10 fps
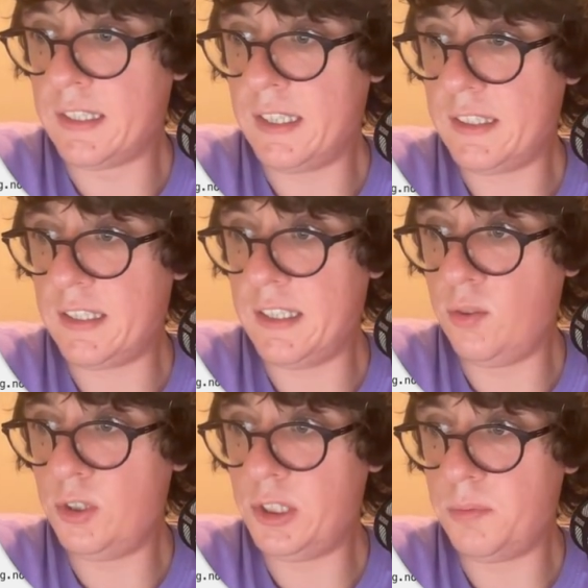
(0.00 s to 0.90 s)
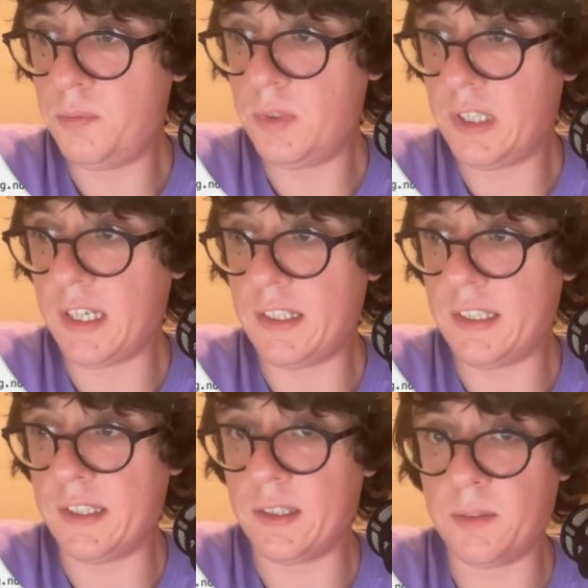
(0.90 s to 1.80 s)
Continuing with the
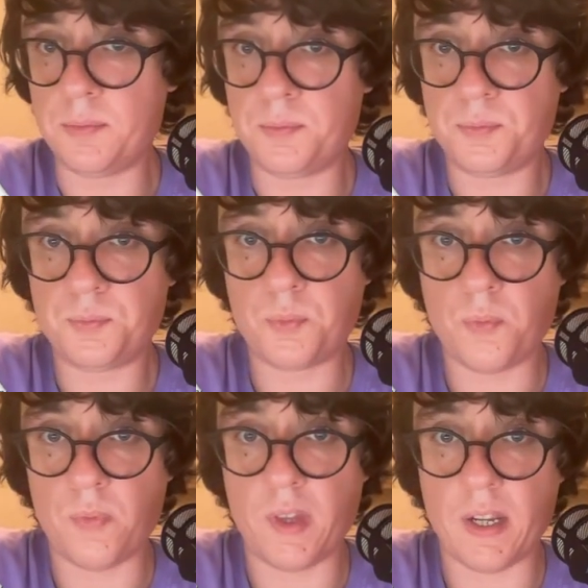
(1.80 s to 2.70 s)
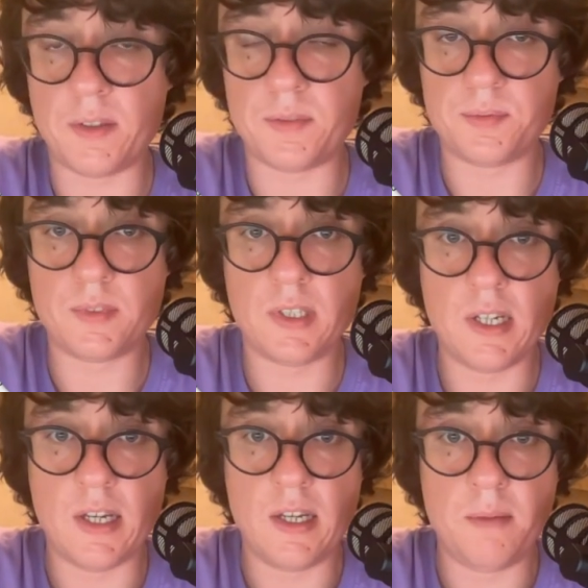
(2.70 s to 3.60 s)
following content.
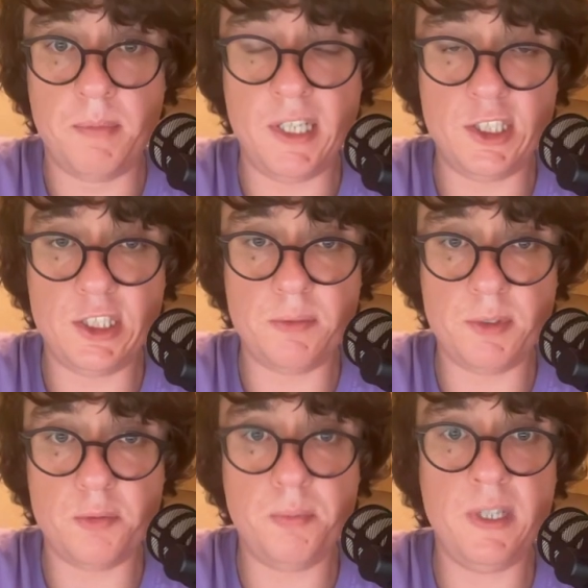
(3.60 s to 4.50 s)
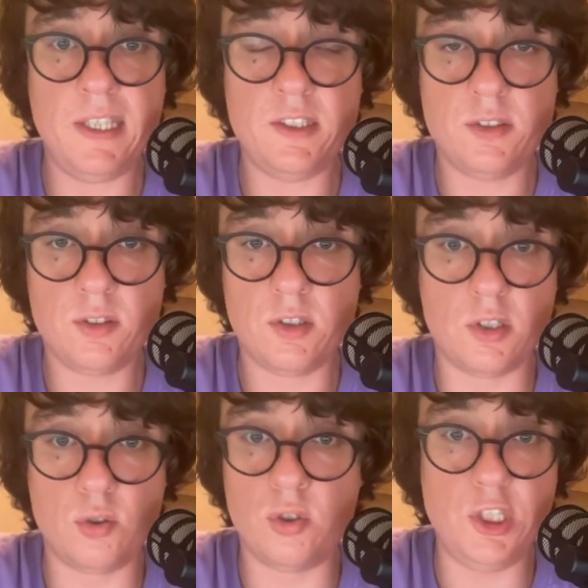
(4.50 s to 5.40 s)
Before analyzing, there's nothing new
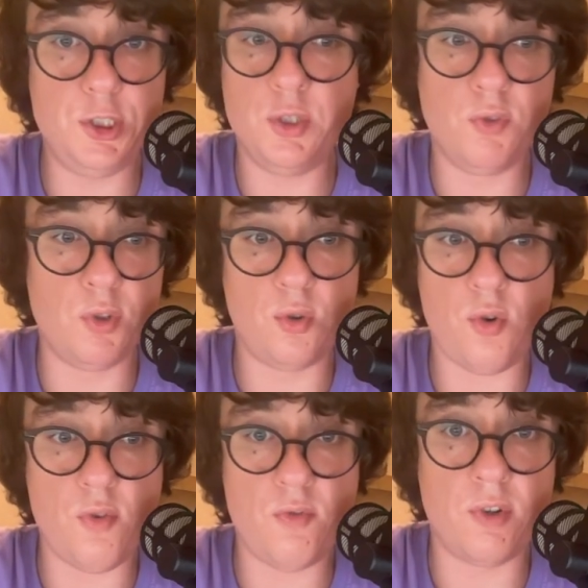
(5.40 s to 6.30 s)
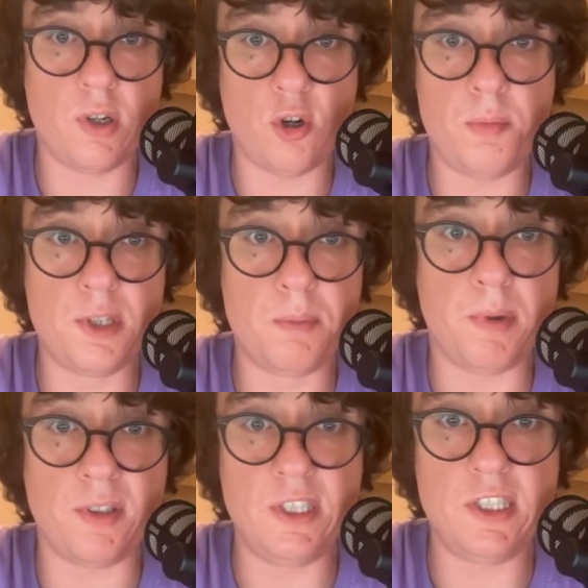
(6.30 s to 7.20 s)
here besides additional
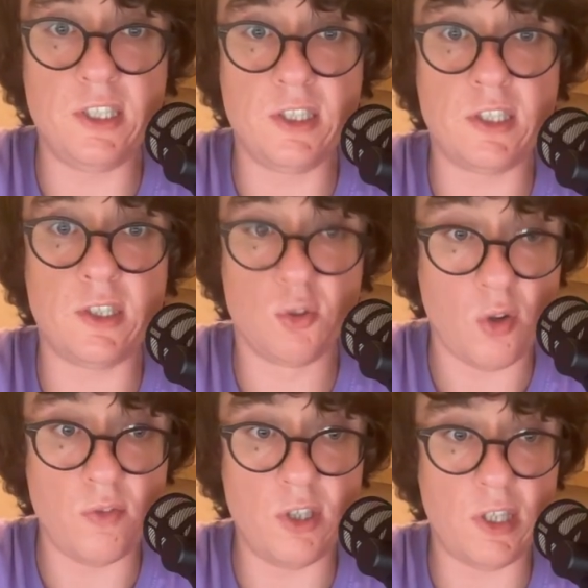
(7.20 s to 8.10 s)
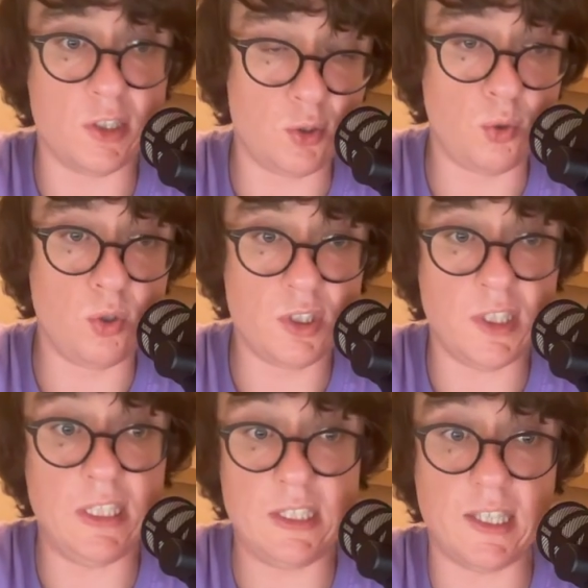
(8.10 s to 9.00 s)
constructs from Handlebars.
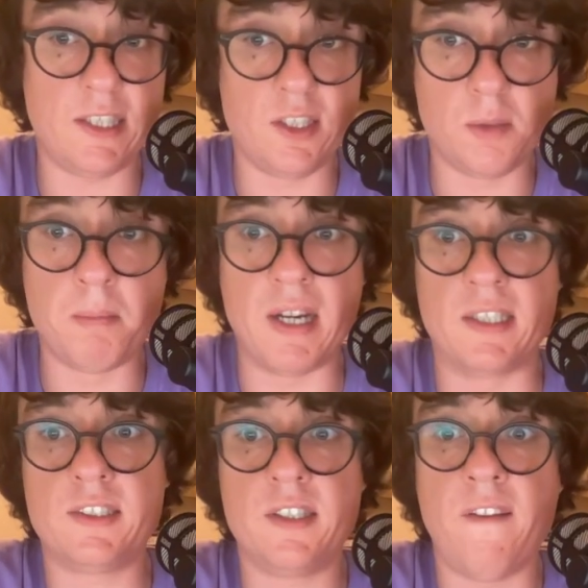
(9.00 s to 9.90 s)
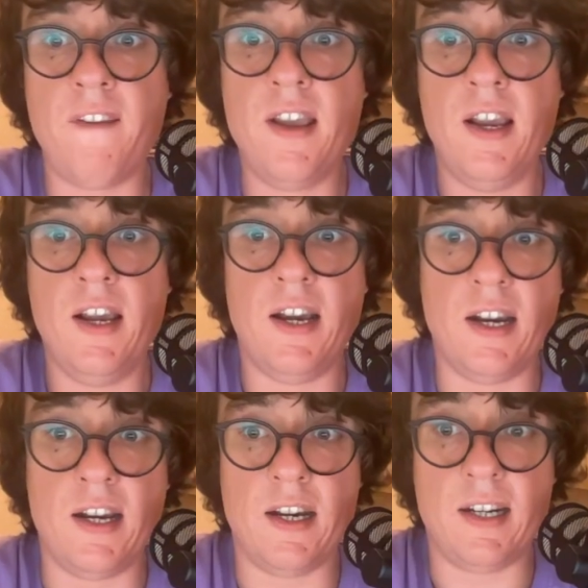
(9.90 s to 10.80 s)
Handlebars, we haven't
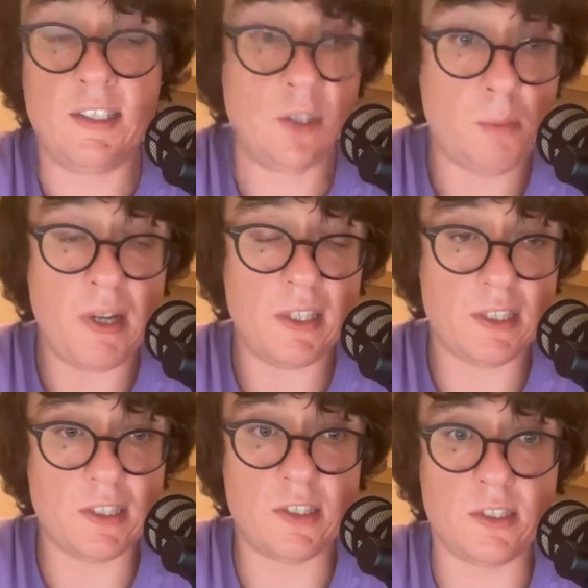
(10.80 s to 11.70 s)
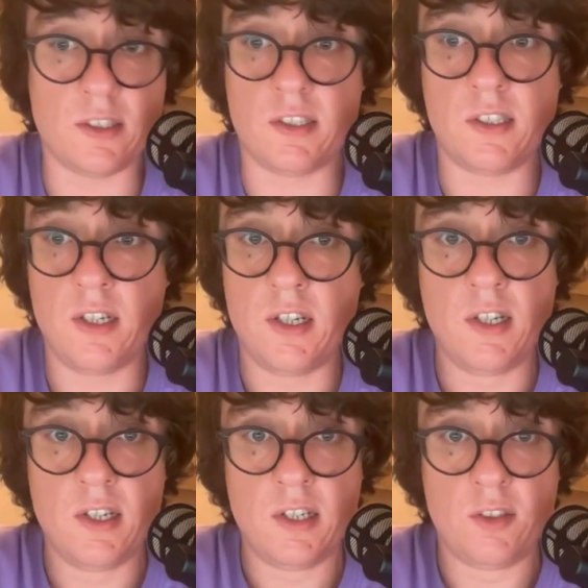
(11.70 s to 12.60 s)
covered much in previous lessons,
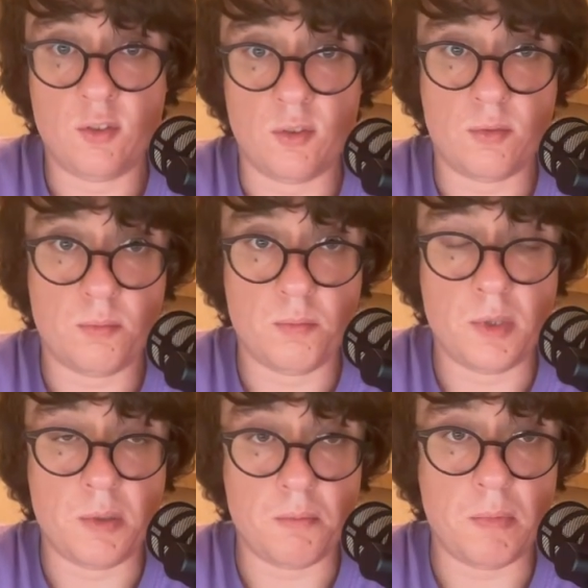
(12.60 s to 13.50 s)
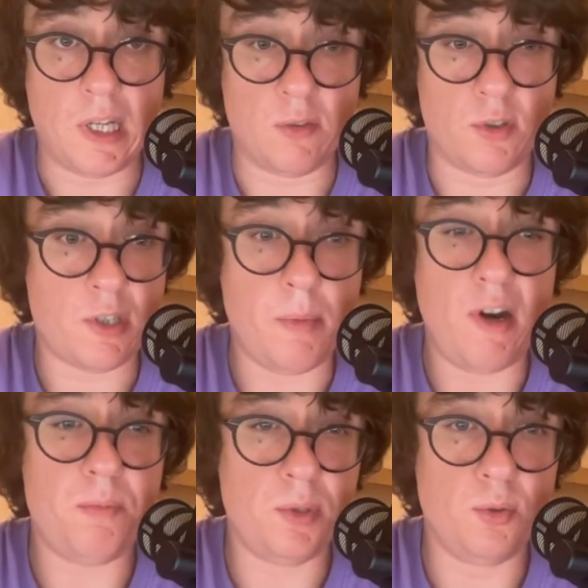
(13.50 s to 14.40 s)
but the idea is that it
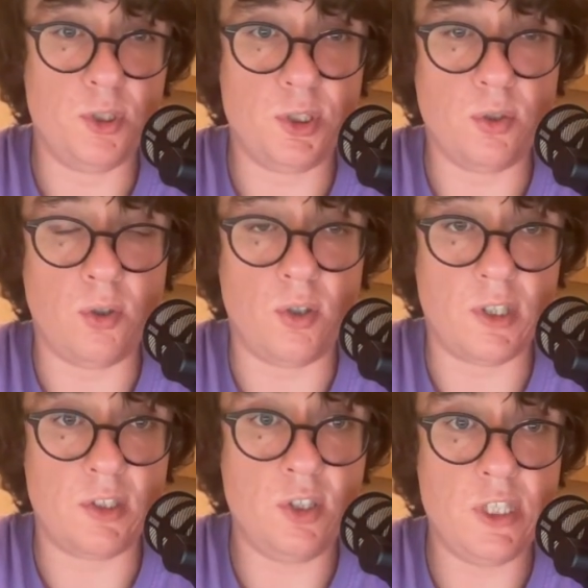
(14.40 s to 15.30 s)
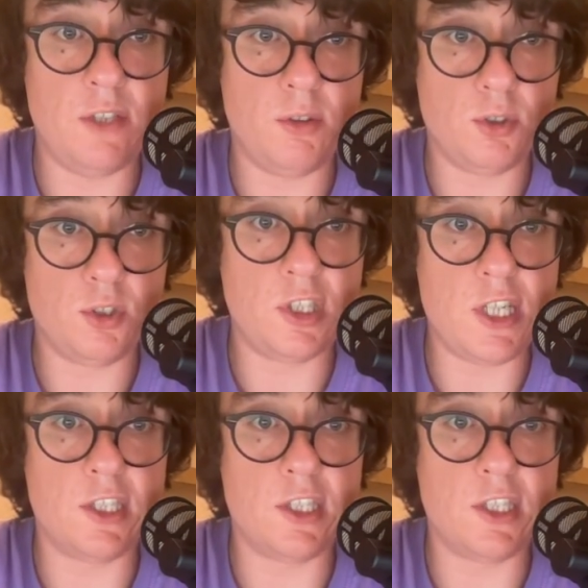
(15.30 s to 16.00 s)
is a kind of template engine.